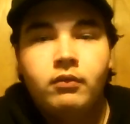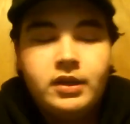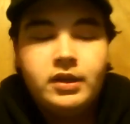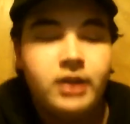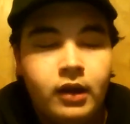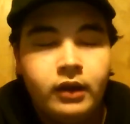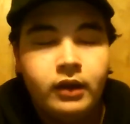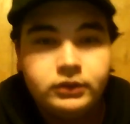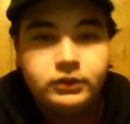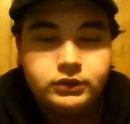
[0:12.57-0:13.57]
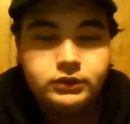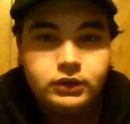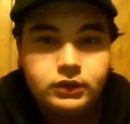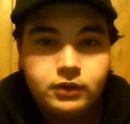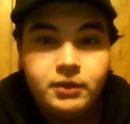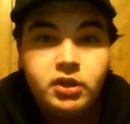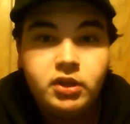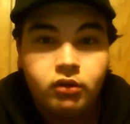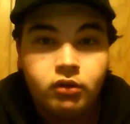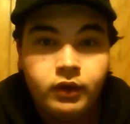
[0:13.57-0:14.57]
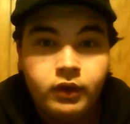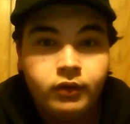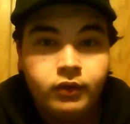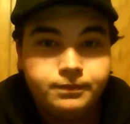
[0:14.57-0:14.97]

is music reviews.